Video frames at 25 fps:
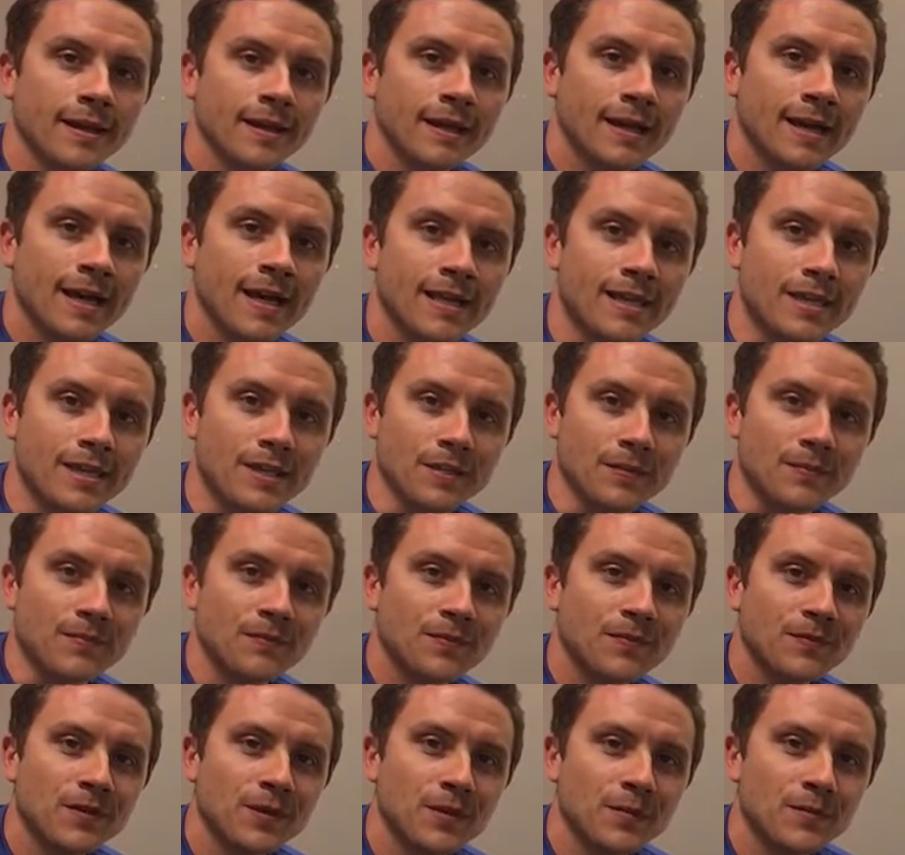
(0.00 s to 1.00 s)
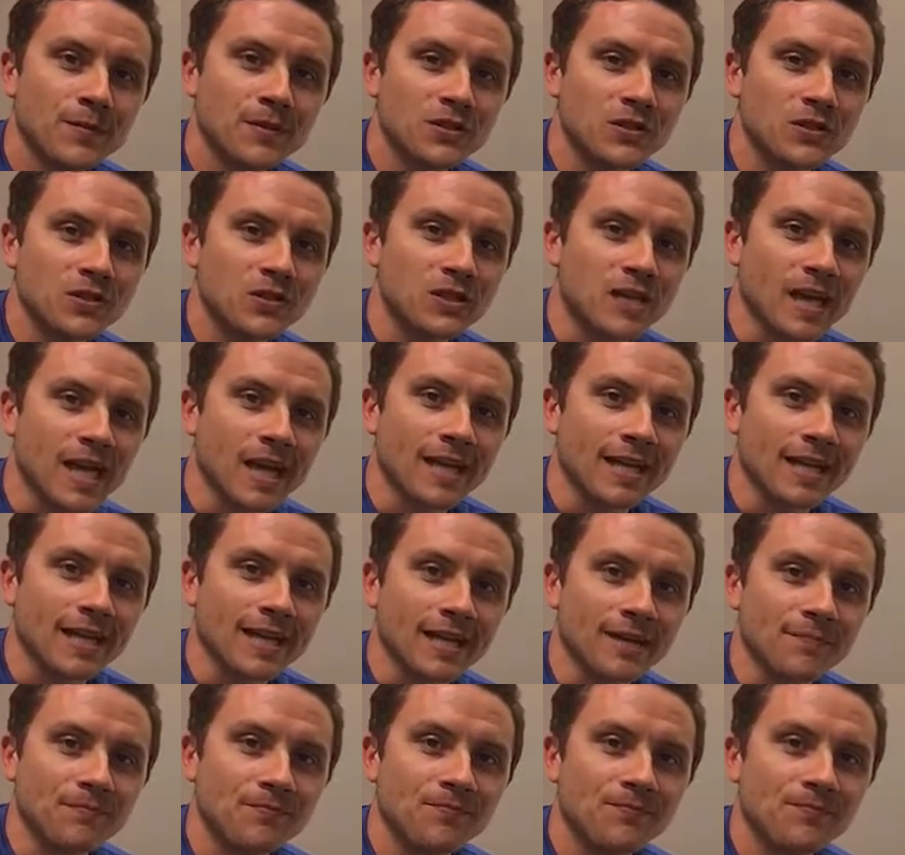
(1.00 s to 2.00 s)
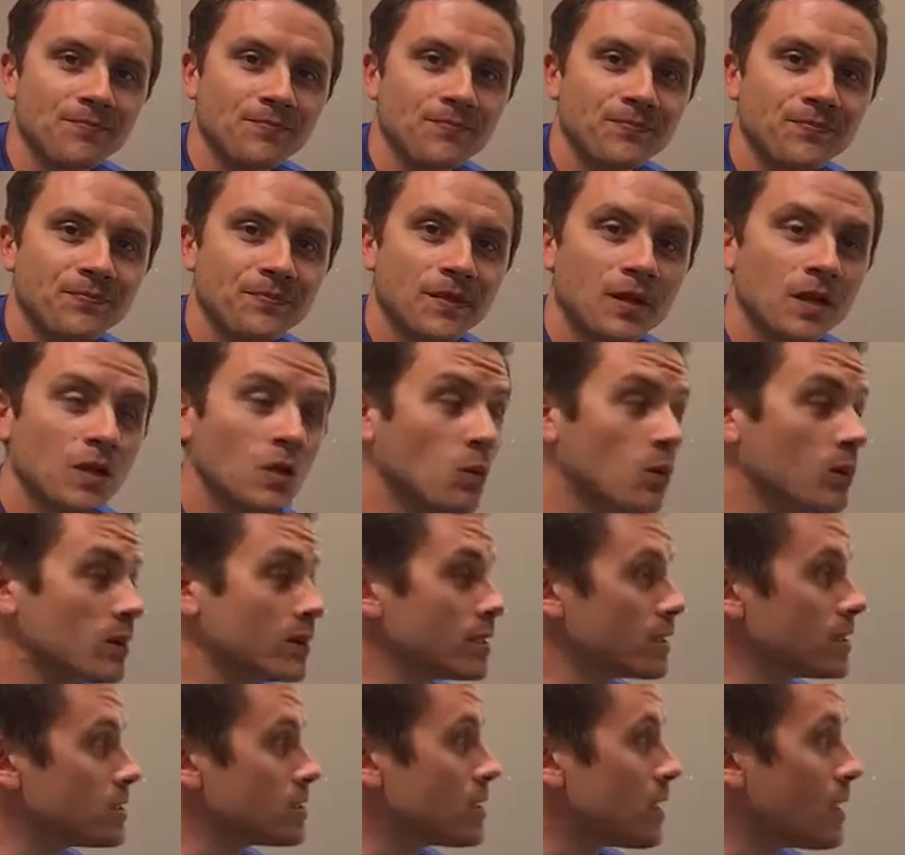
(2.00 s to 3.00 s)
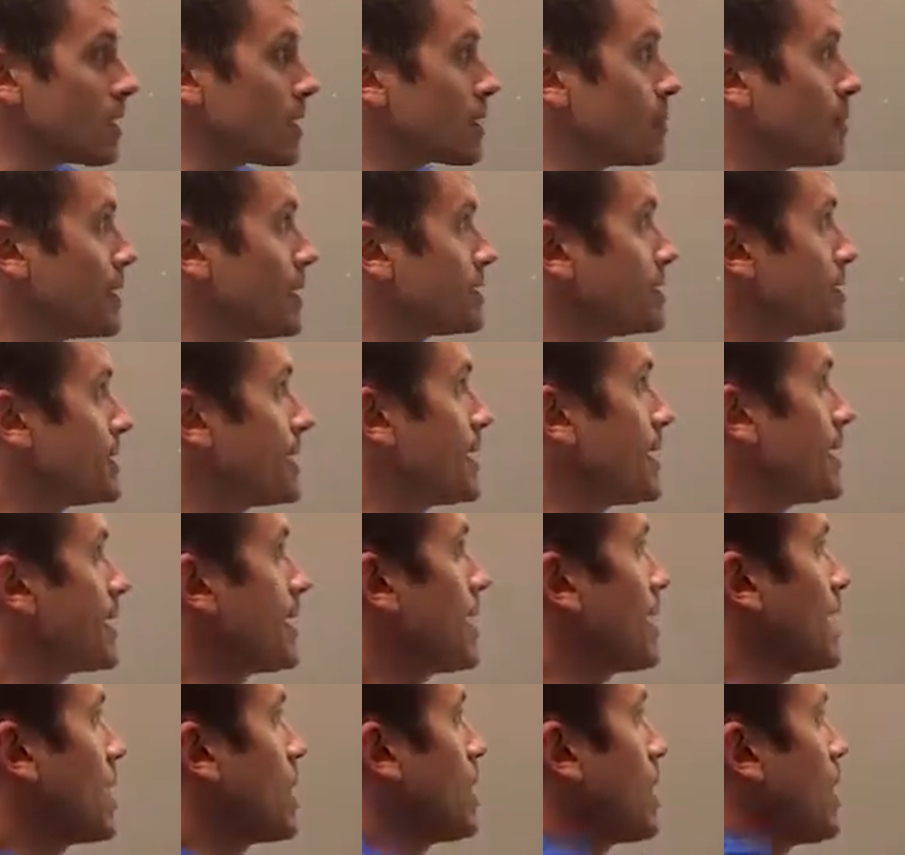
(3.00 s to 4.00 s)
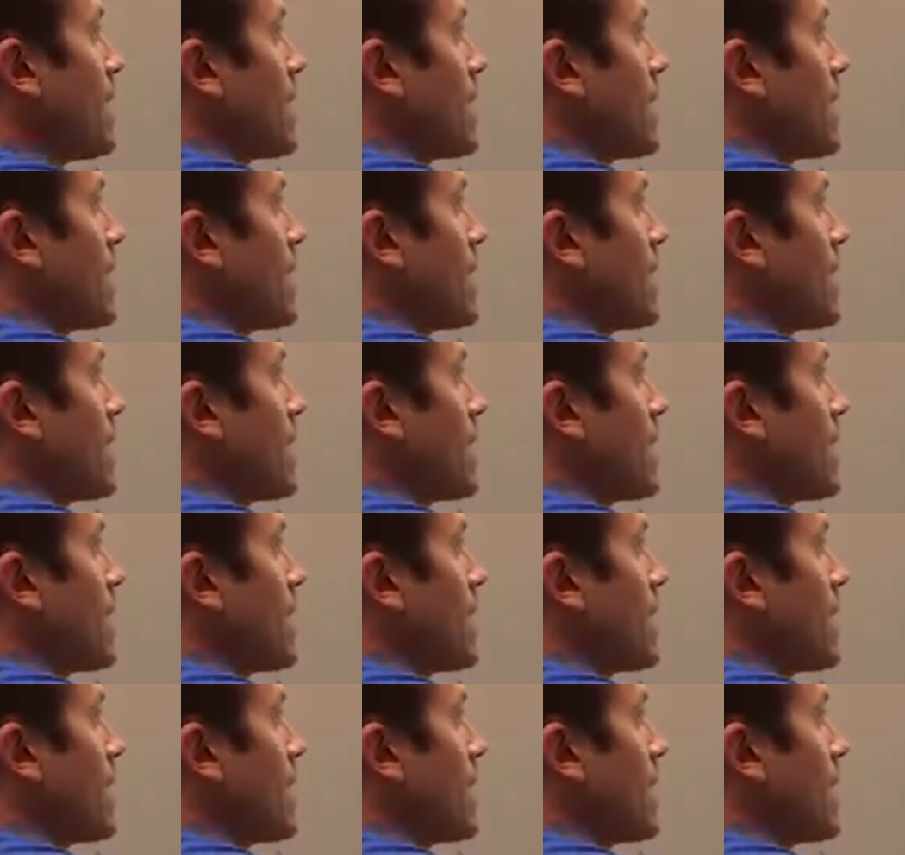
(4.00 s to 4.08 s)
Hi there, Mr. Scott again. Wanting to talk about today how